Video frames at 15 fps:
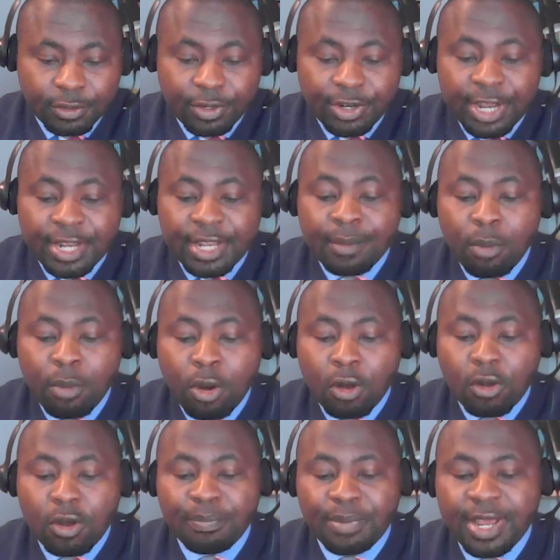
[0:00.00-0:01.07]
to create a
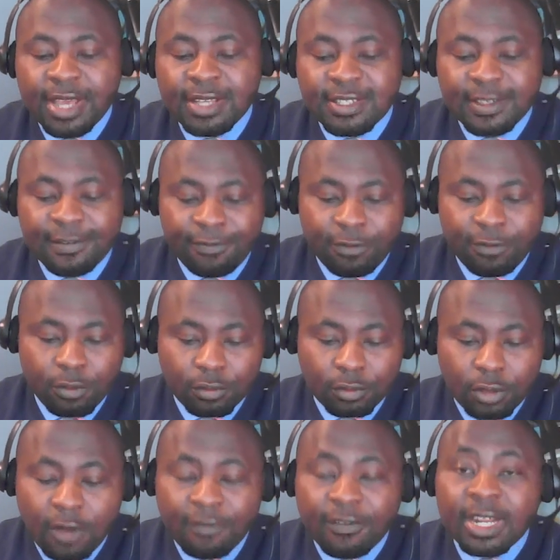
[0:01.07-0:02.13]
more comprehensive
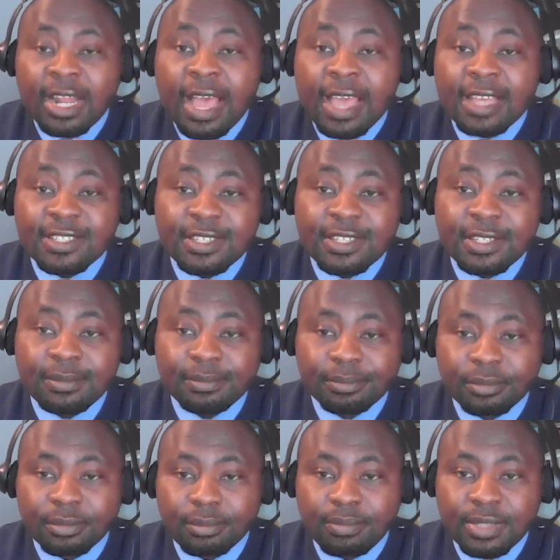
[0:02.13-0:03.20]
view of an IT
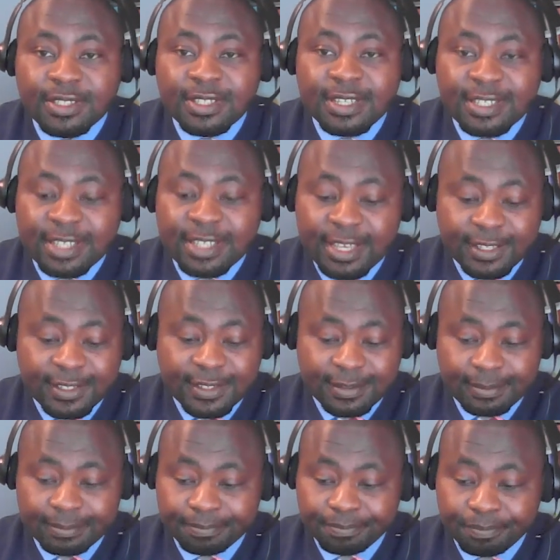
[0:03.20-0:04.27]
business
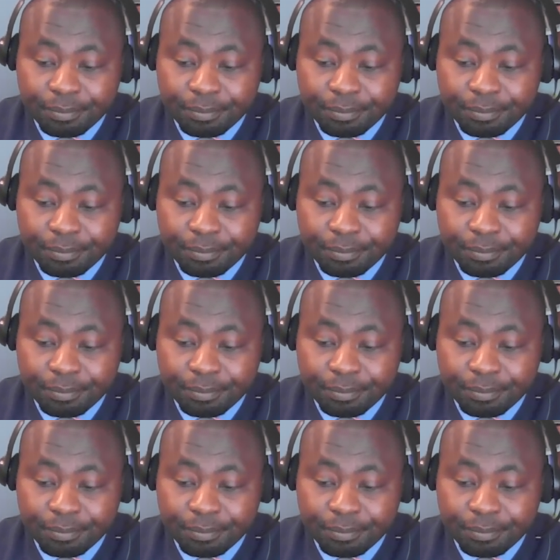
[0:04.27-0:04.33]
case.